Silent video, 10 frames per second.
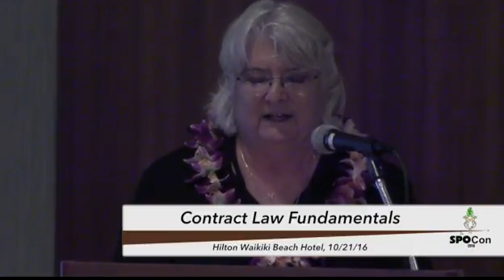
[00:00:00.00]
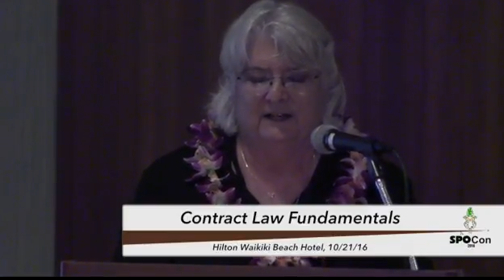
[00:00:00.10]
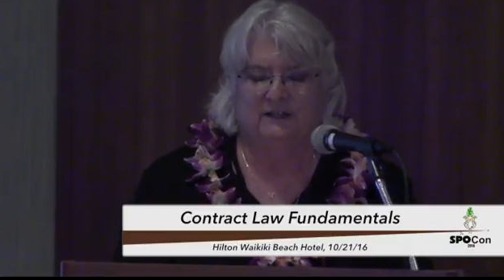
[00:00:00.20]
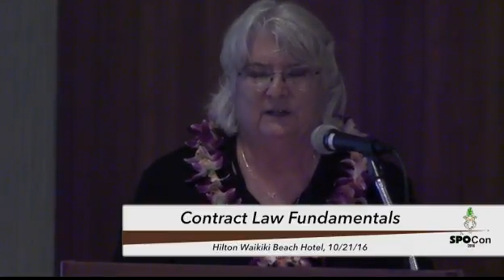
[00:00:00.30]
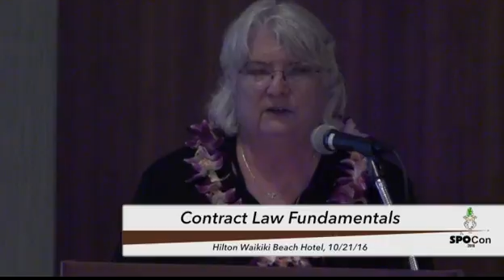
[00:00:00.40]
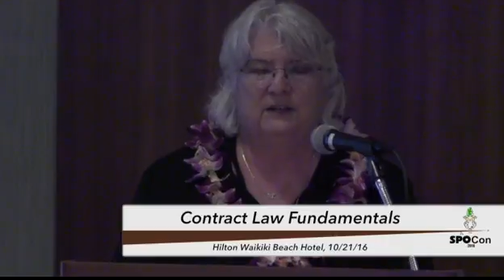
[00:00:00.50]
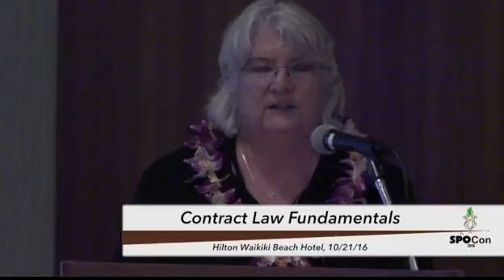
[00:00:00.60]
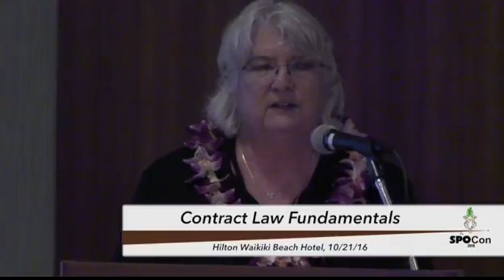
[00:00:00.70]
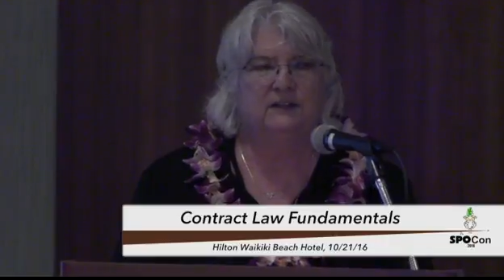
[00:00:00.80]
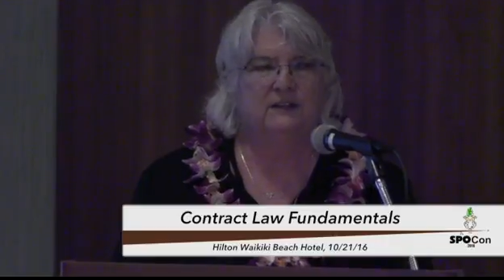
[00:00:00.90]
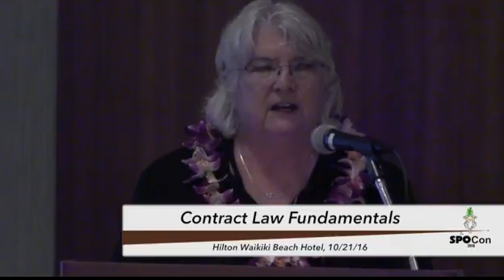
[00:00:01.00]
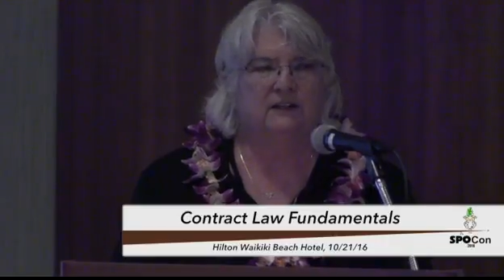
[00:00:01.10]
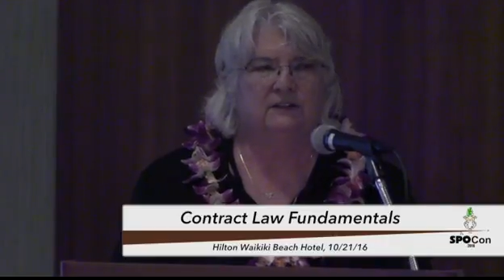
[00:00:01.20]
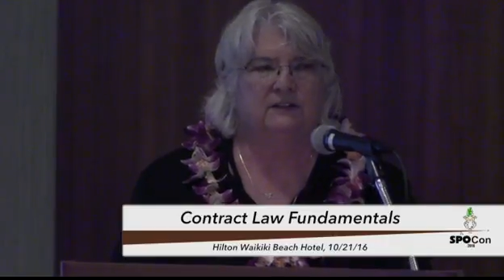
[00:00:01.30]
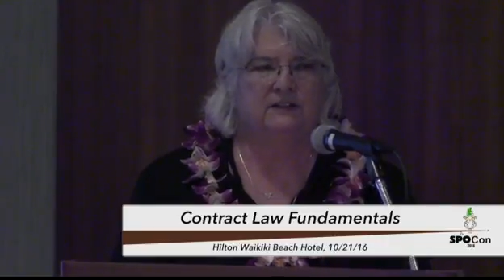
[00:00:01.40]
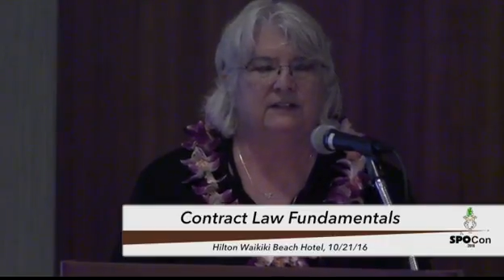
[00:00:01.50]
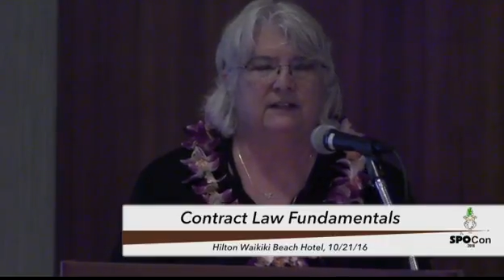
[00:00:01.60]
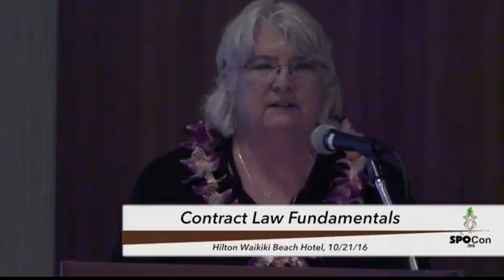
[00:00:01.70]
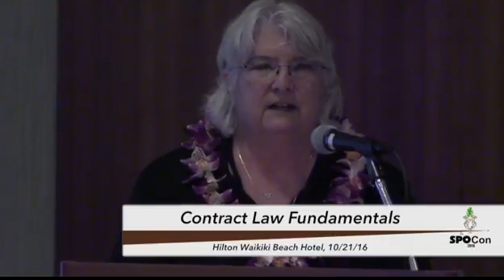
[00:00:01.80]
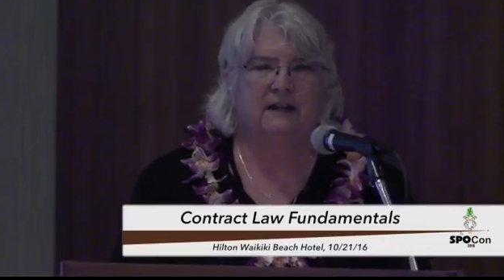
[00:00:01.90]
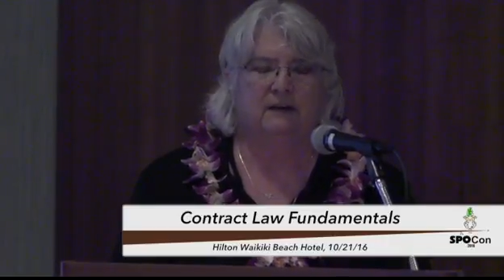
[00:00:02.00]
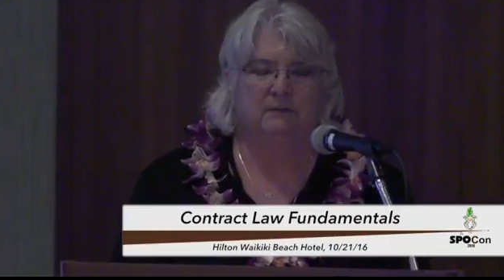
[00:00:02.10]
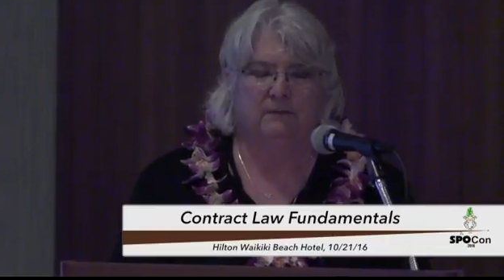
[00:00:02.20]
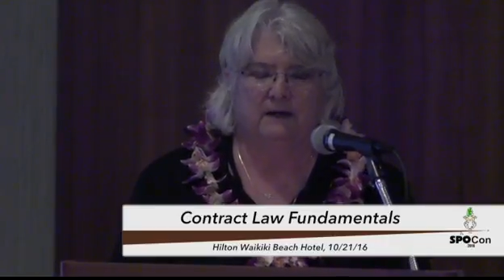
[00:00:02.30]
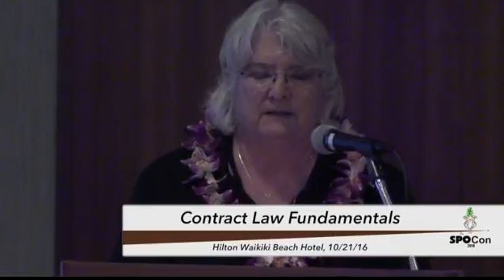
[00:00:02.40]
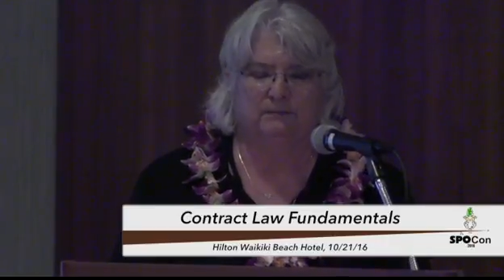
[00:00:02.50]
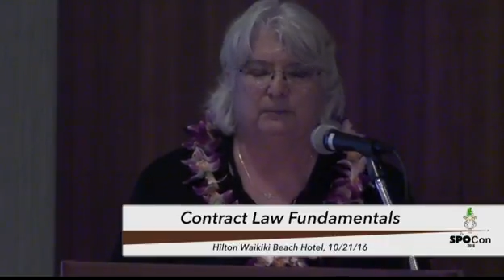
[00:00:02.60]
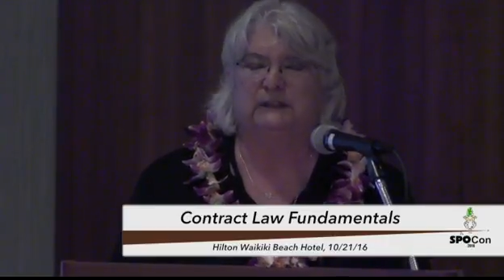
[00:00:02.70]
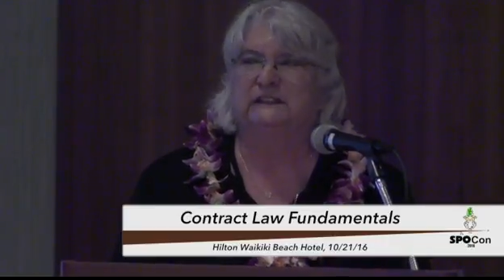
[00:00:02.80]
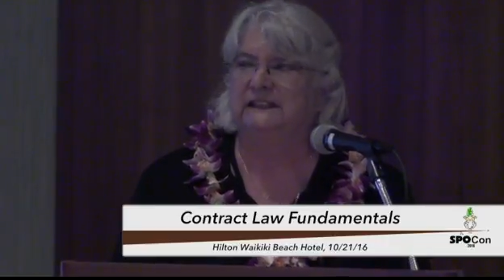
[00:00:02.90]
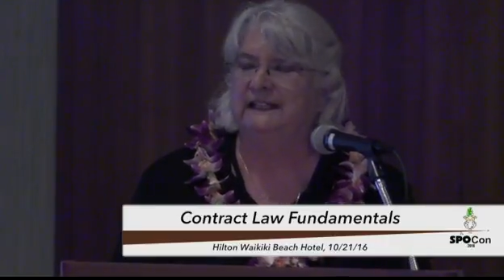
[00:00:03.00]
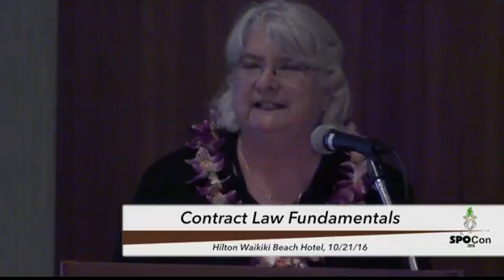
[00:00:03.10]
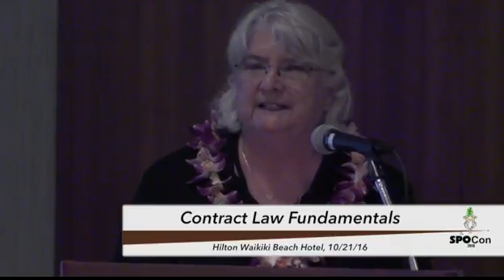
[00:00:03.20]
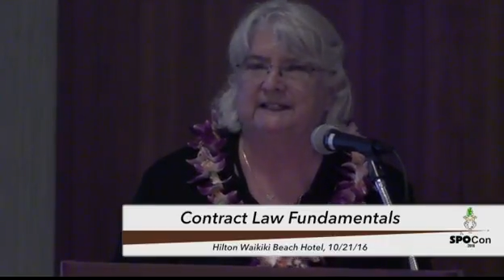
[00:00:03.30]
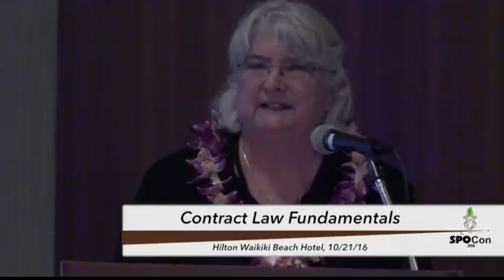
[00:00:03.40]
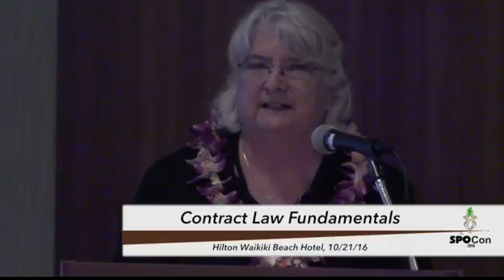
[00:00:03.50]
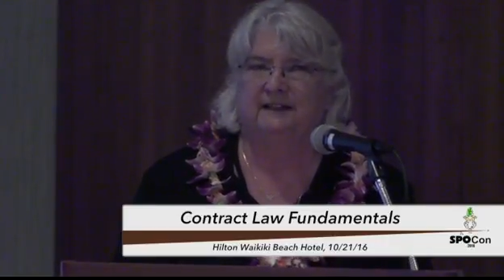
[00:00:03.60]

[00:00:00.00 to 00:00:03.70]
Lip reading: So these are the doctrines that help us police